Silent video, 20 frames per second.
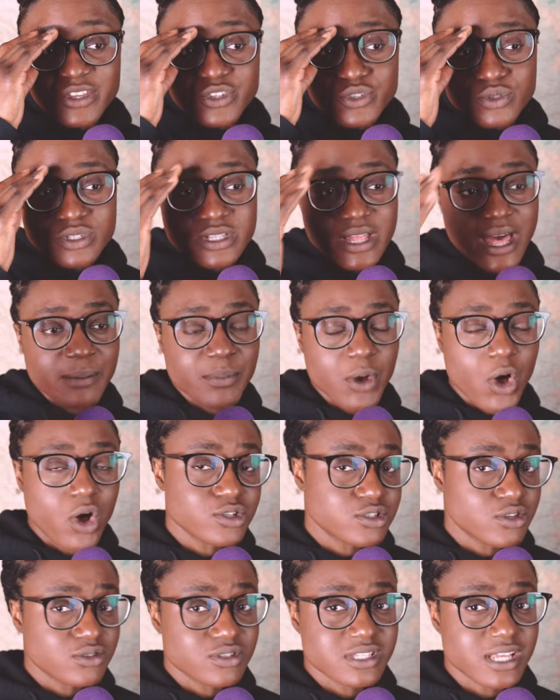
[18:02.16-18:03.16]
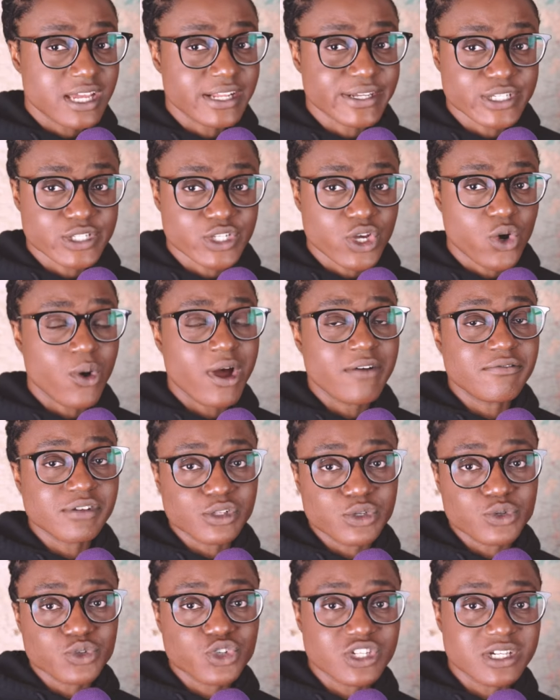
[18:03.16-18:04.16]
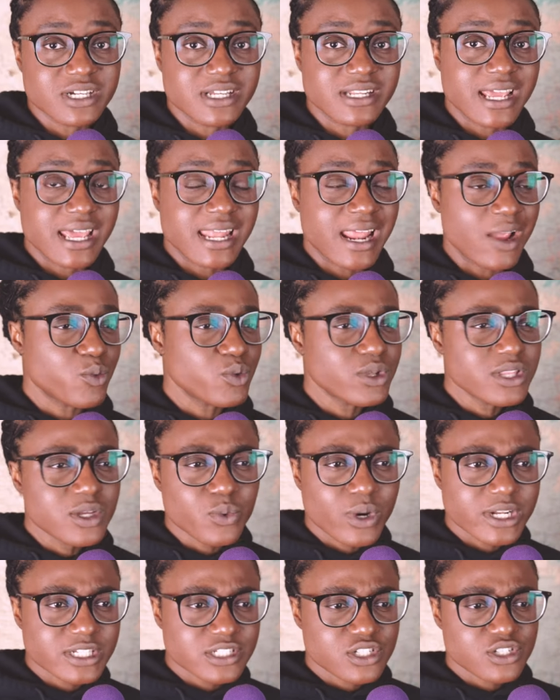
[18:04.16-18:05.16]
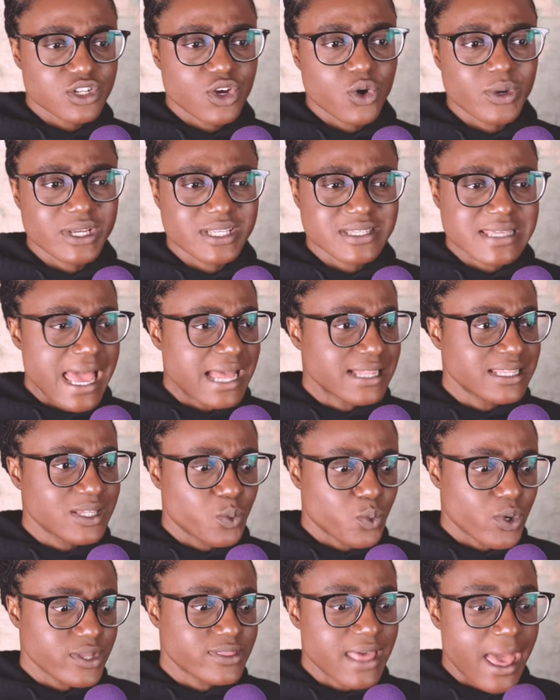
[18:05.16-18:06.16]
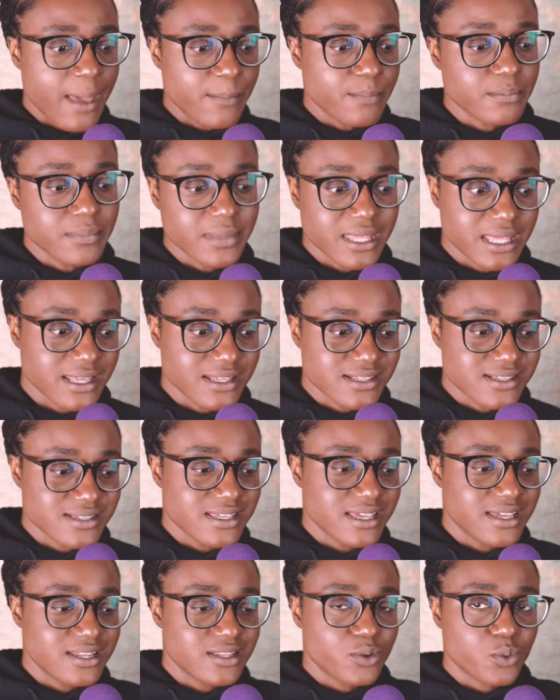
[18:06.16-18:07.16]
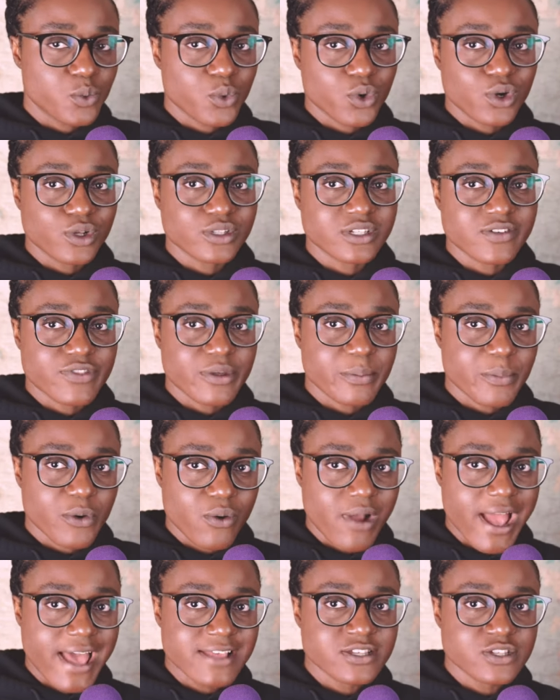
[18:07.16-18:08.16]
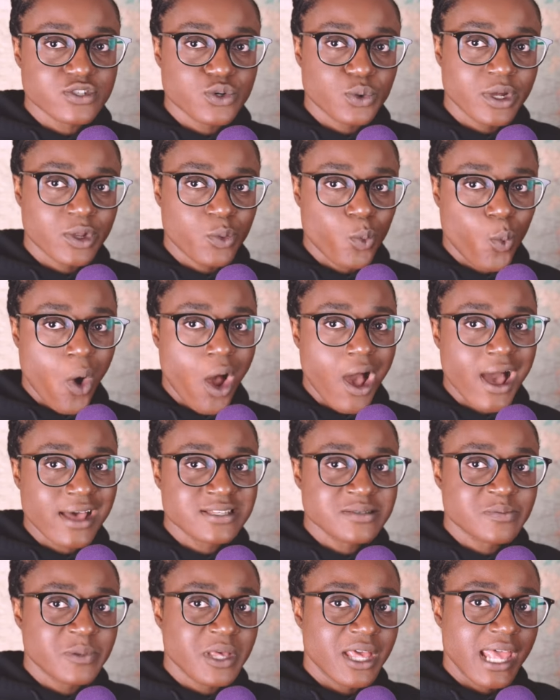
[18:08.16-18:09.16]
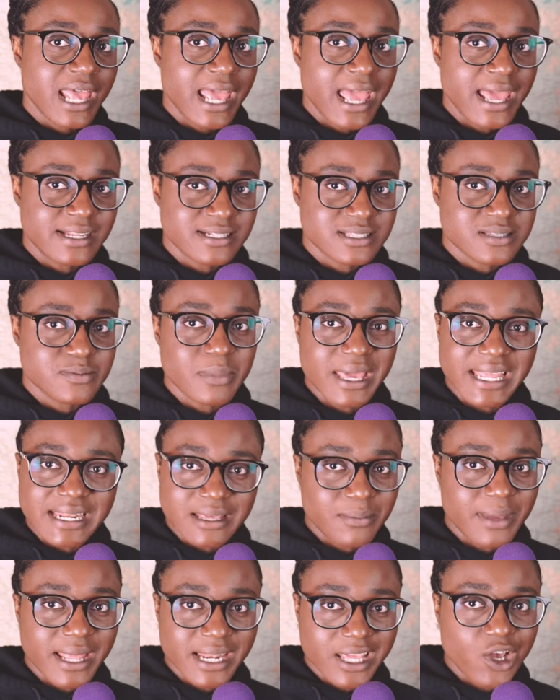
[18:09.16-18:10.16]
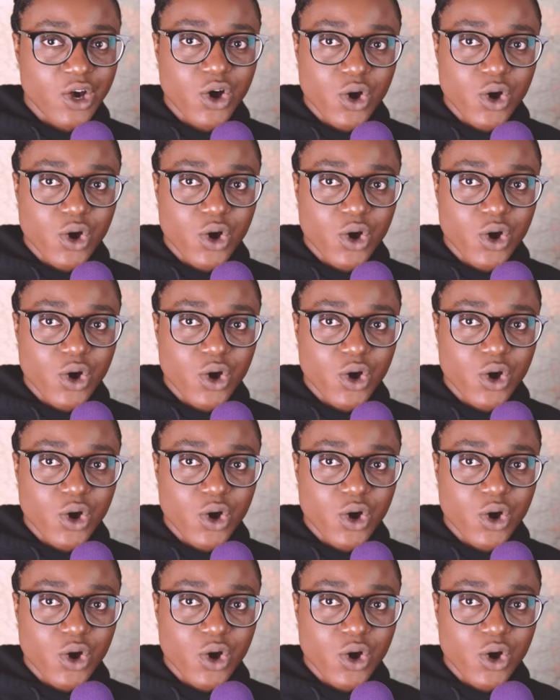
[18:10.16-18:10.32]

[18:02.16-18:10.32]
Andrew's lab also studies coevolution, and I really wanted to know exactly what that means in the world of the parasitoid wasp and its many, many